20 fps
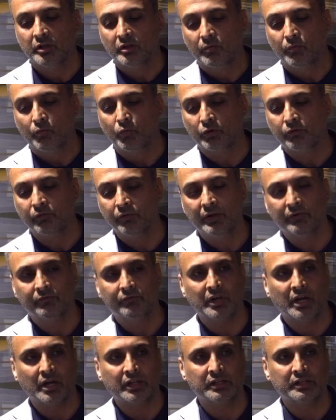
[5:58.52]
what we
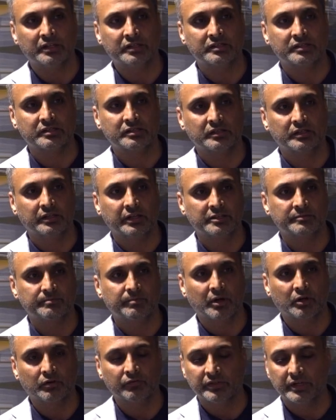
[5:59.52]
have done is, as
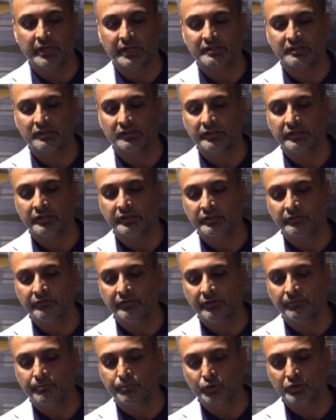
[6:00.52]
part of the accelerator,
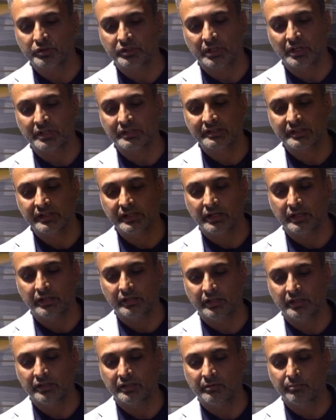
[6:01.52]
we have put
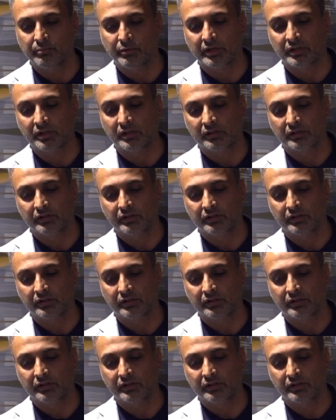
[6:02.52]
Conscia in the middle.